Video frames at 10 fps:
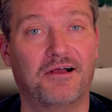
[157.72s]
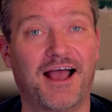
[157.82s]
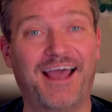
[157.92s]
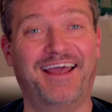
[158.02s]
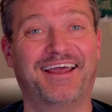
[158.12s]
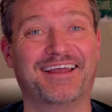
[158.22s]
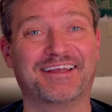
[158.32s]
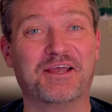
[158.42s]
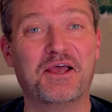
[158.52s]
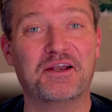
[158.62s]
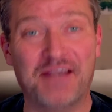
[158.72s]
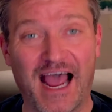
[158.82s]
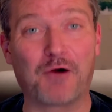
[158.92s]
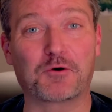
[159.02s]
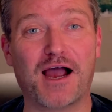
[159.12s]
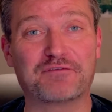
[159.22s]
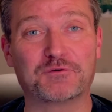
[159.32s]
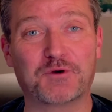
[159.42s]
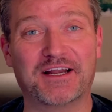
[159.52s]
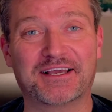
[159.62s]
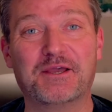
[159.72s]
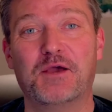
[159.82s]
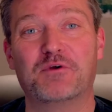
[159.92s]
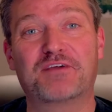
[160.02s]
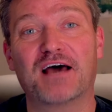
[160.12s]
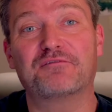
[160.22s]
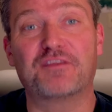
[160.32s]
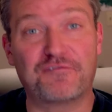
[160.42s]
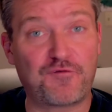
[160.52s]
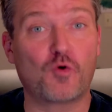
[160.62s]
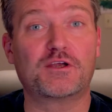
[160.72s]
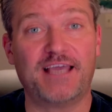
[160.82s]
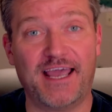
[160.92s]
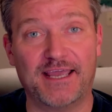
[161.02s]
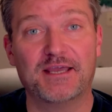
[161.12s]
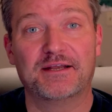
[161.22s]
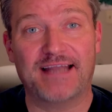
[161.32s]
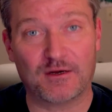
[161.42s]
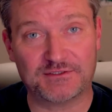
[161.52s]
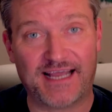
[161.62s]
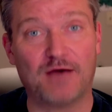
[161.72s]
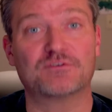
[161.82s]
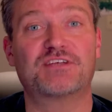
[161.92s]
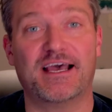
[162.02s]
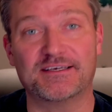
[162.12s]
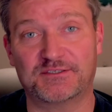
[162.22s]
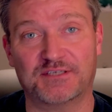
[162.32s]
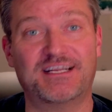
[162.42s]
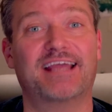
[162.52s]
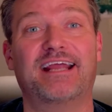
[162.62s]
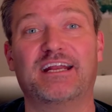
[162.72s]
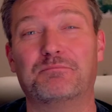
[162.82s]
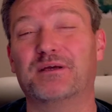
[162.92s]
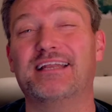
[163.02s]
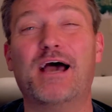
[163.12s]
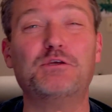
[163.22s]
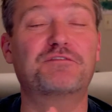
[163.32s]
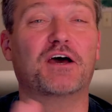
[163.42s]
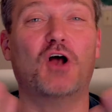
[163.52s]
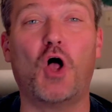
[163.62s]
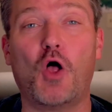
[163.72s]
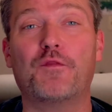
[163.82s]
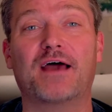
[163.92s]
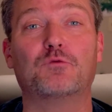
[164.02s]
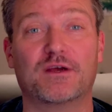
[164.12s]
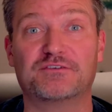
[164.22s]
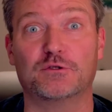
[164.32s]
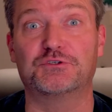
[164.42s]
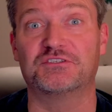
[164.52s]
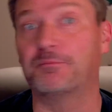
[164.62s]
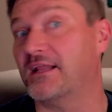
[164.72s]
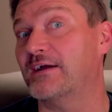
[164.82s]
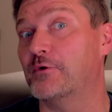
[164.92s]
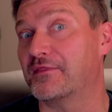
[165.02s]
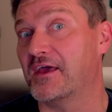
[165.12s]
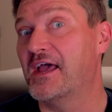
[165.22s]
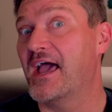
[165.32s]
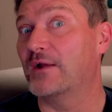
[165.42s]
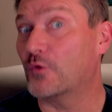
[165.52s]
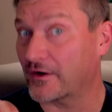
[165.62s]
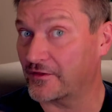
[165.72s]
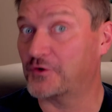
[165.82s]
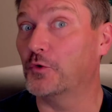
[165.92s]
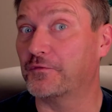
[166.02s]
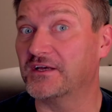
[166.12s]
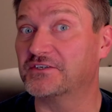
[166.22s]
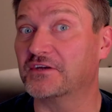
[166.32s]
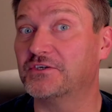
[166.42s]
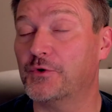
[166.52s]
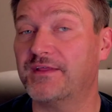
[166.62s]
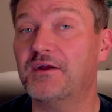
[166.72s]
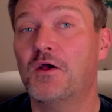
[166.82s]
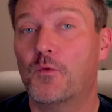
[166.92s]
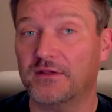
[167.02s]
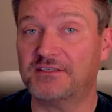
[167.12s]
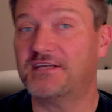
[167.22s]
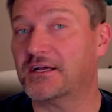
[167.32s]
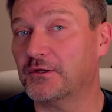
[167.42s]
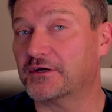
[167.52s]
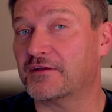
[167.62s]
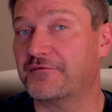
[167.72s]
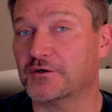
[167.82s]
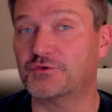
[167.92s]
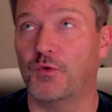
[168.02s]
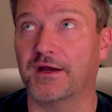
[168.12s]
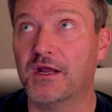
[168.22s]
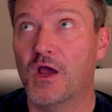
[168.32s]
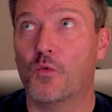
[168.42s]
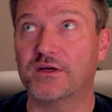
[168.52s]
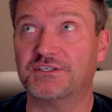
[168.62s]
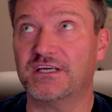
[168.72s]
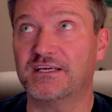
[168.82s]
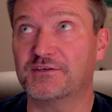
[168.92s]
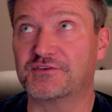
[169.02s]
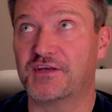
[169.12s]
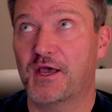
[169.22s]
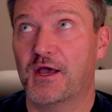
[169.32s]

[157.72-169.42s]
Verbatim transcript: Hey, now we're off and running. We've got the 4K now downsized to 1080, but now you've got all that resolution to play with. And what are the cool things you can do with it? Well, let's take a look at the first one, which is